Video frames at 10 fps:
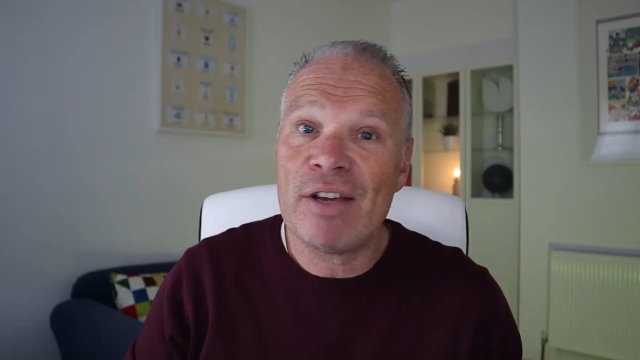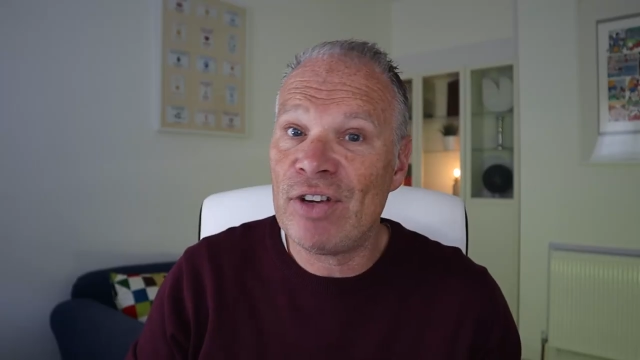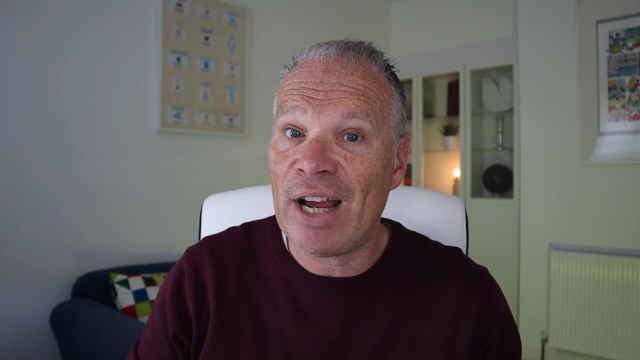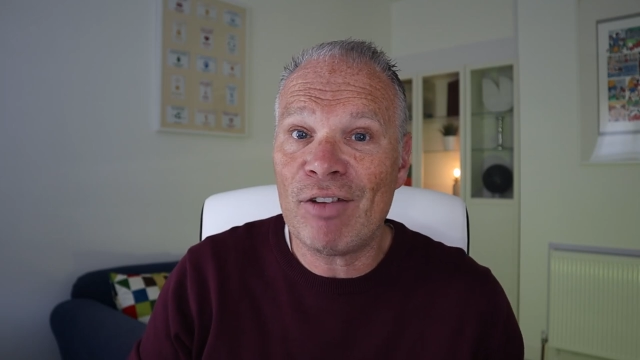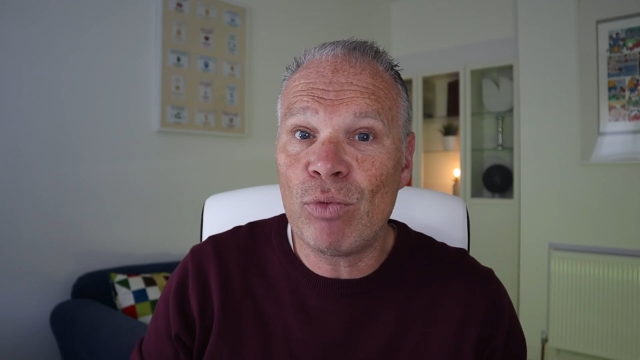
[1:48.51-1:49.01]
if
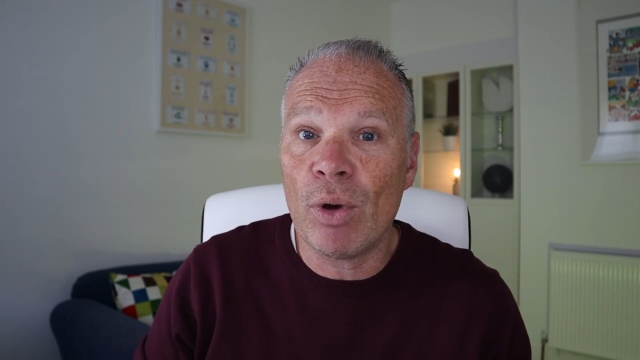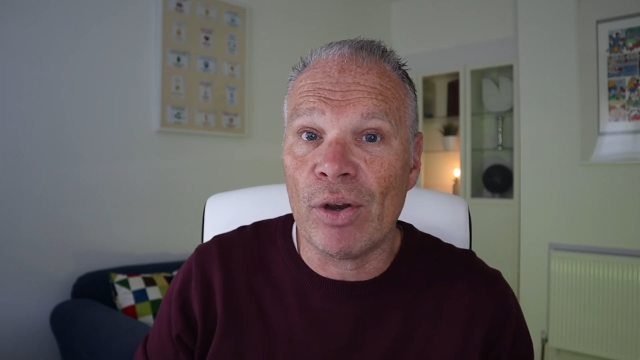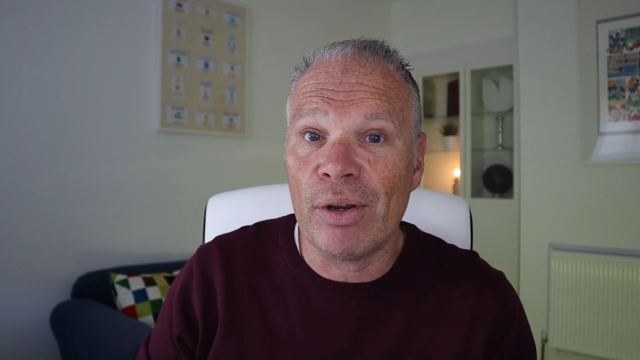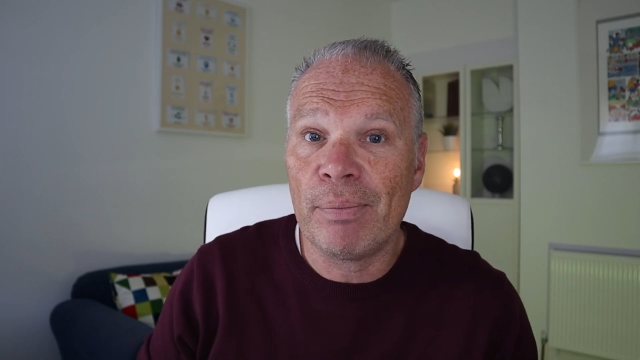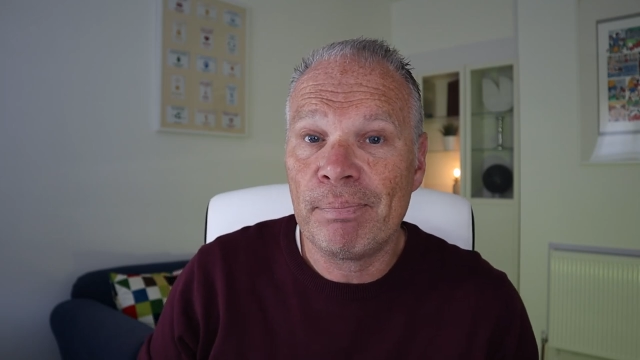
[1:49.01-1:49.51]
you have
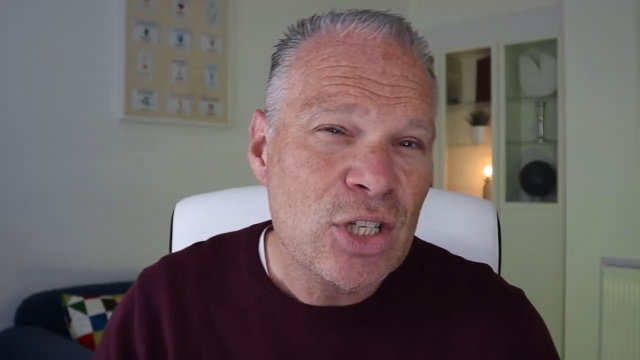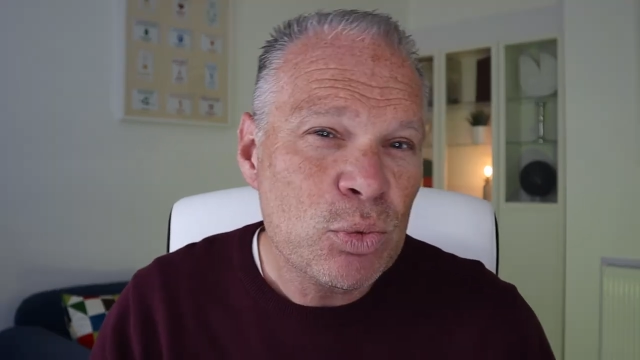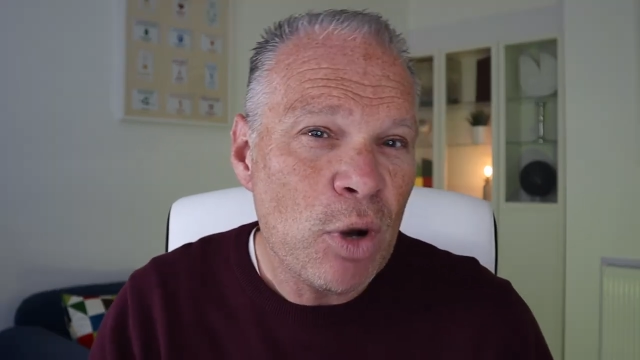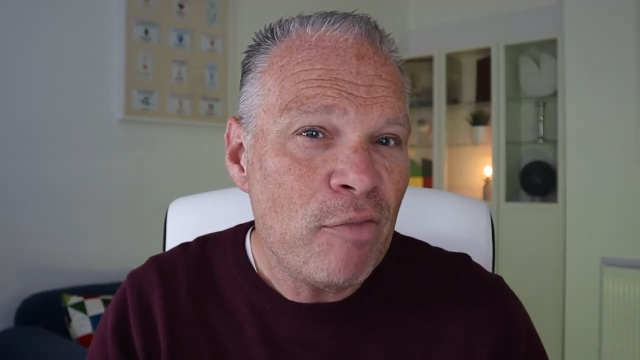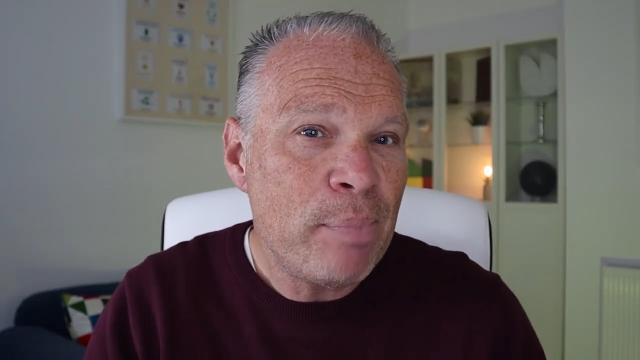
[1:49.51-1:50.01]
one. So
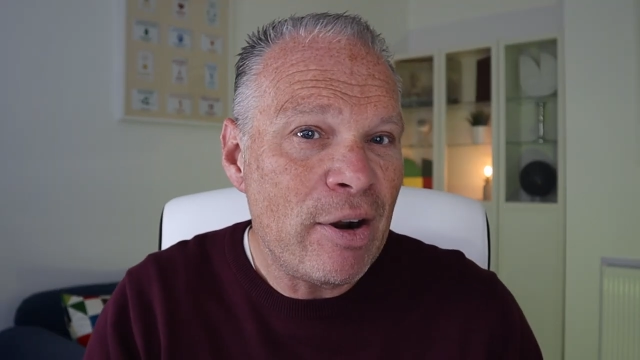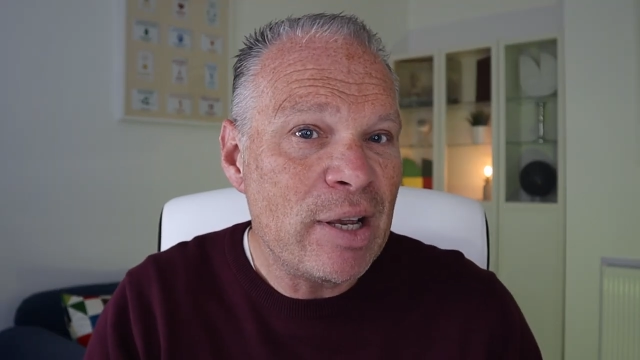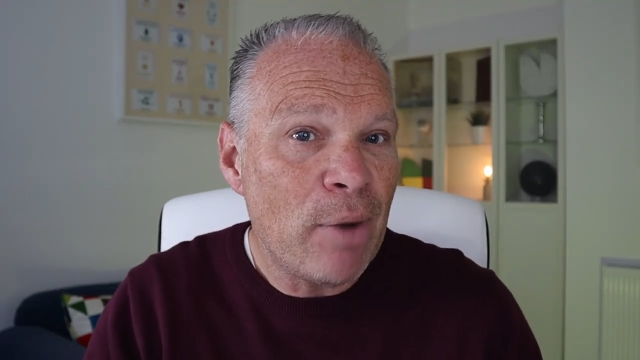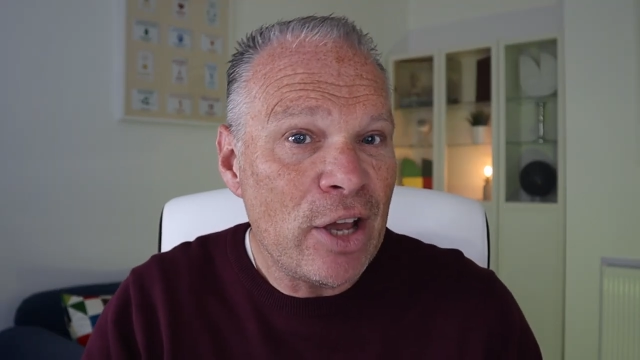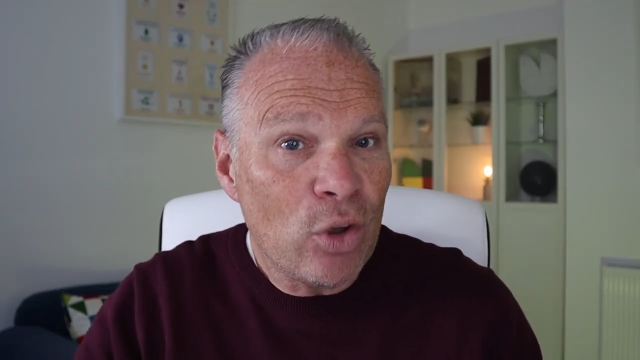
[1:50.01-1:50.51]
it's worth
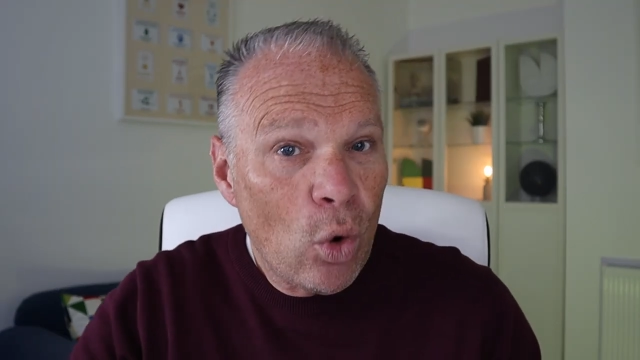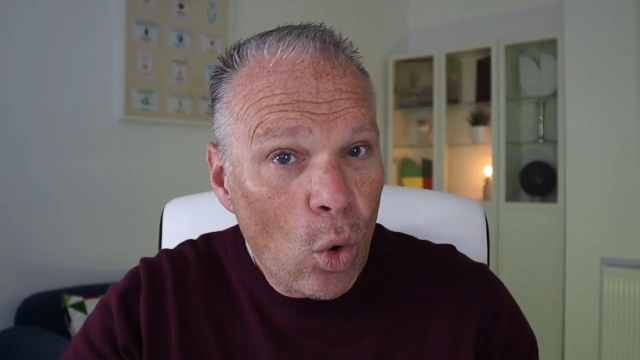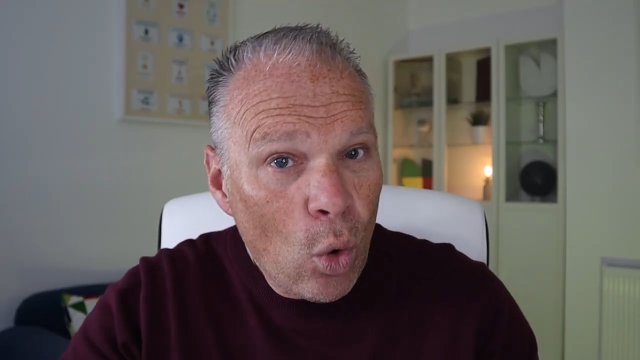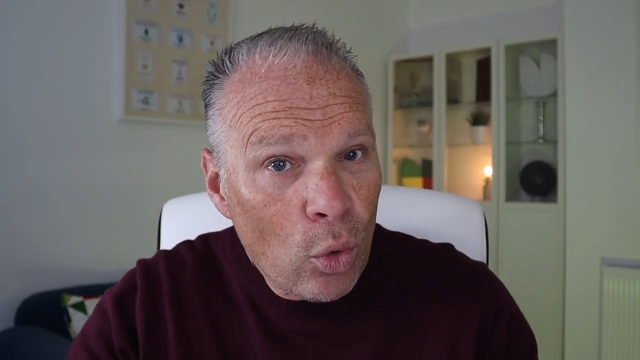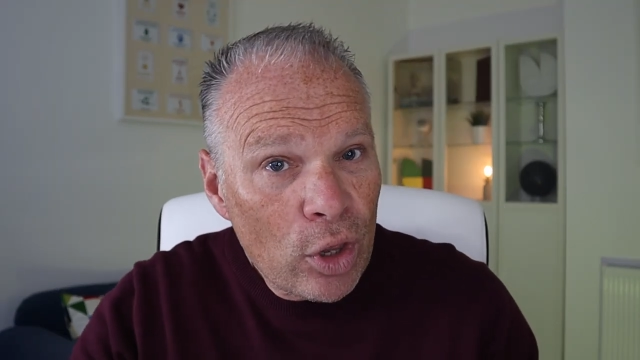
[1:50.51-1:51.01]
bearing in mind that
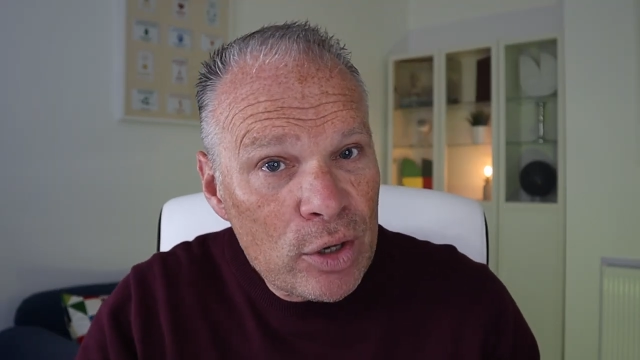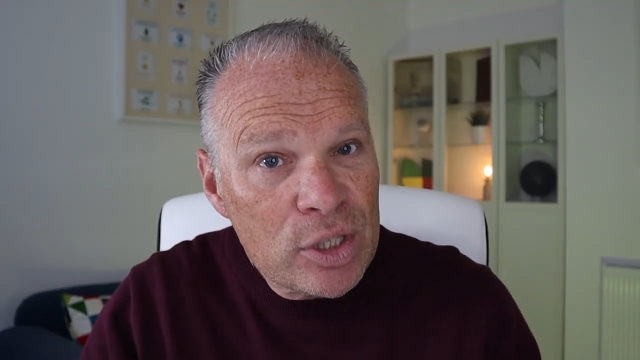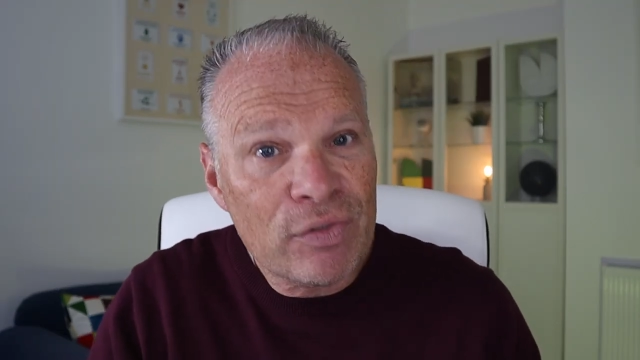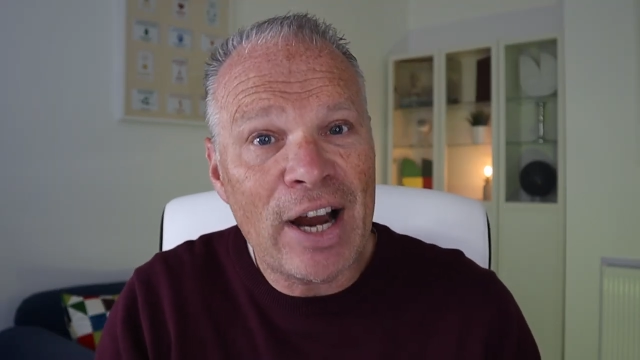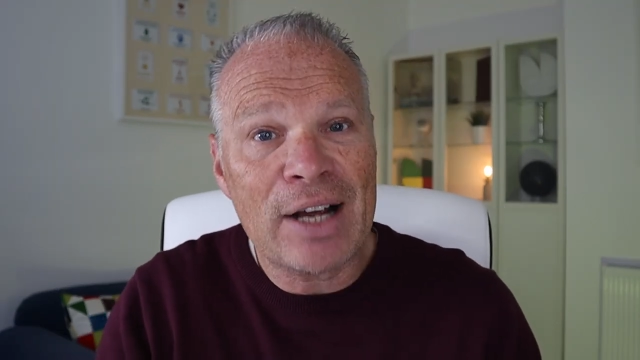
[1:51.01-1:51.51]
all
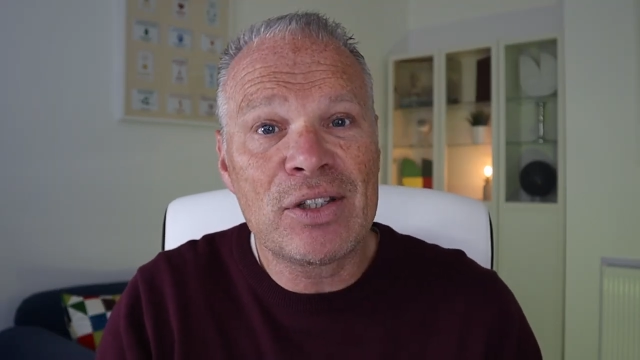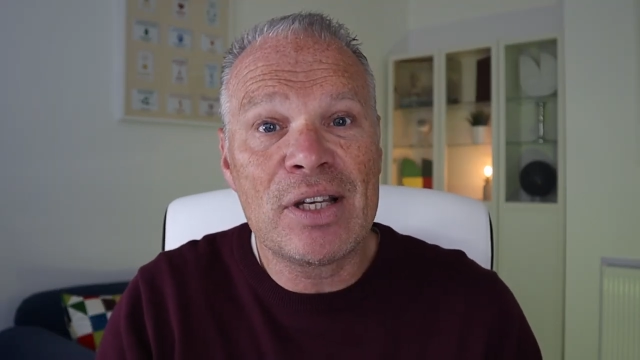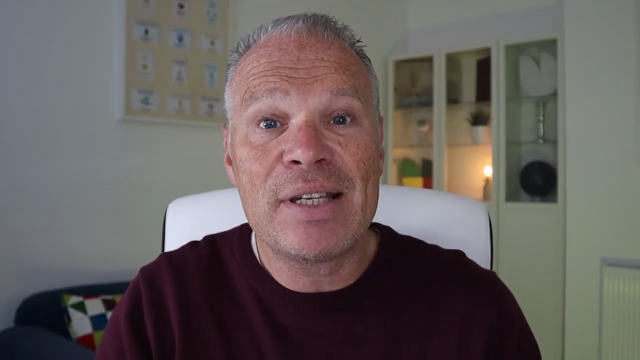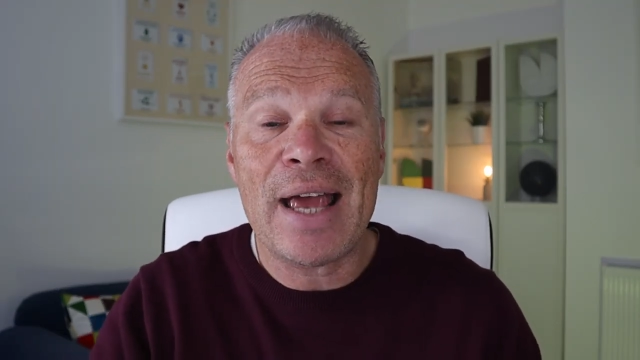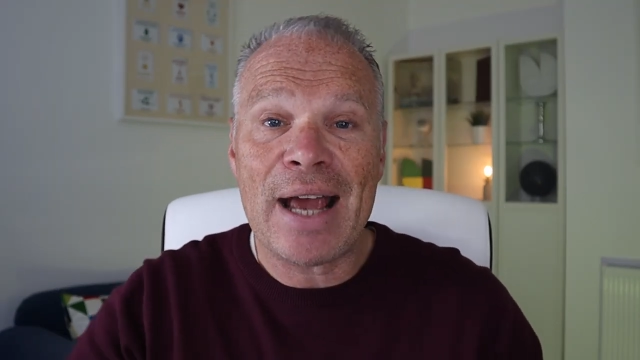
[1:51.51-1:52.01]
those factors